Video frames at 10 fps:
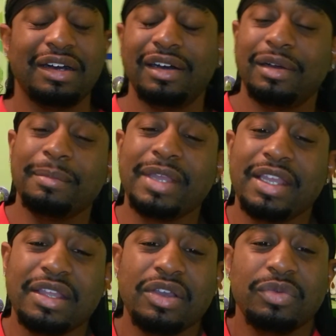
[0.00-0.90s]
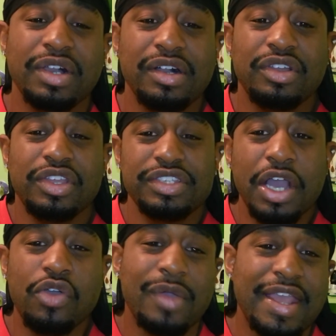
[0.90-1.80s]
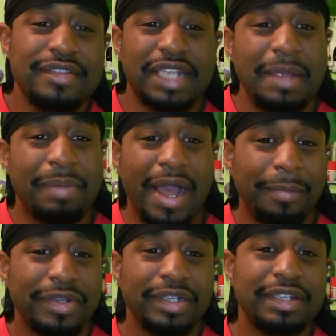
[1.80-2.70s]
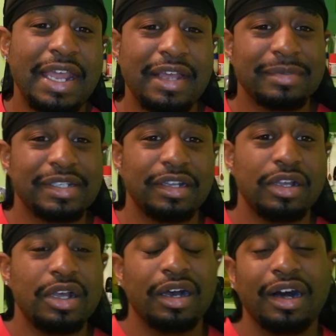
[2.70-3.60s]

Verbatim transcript: Oh man, well your ways ain't popping your damn self.